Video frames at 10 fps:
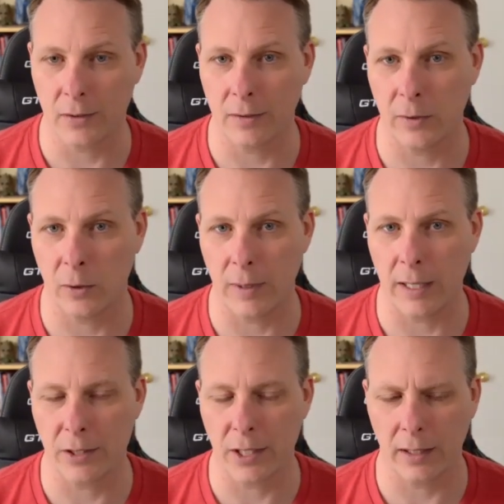So if you're
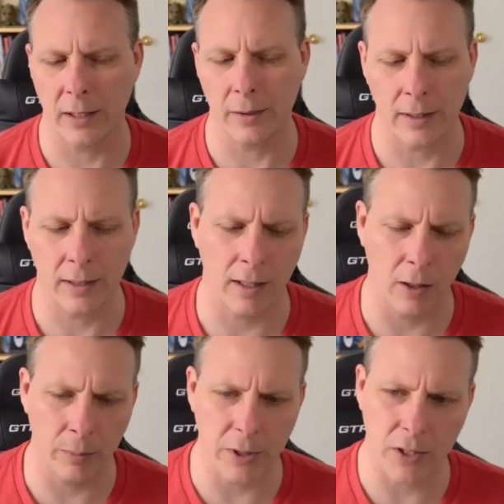around, check it out, and
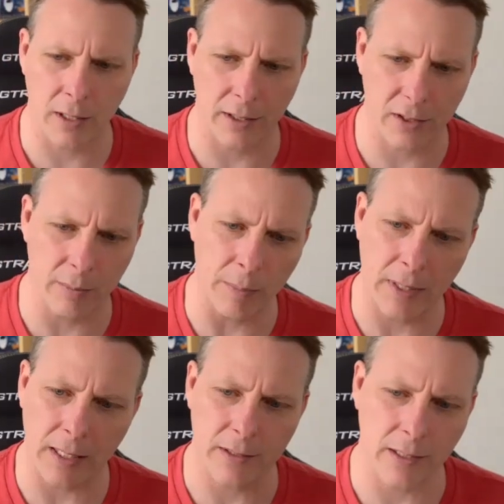I'll be sharing some
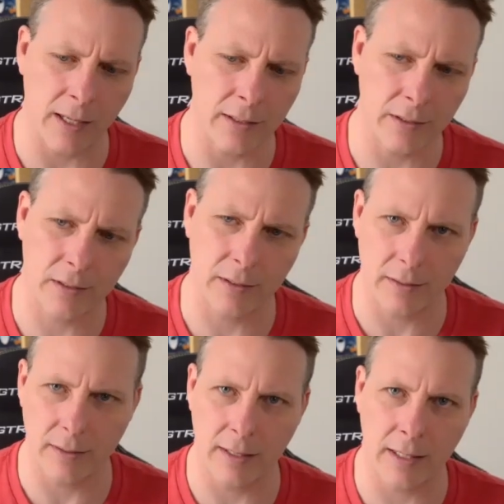updates as
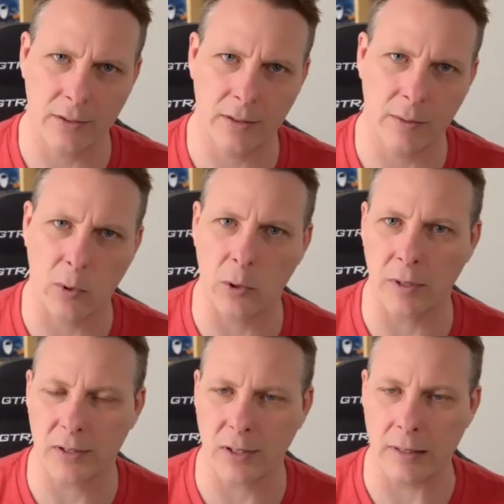to the
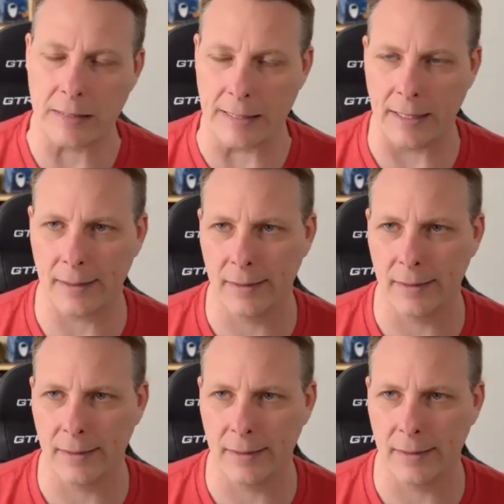progress on that,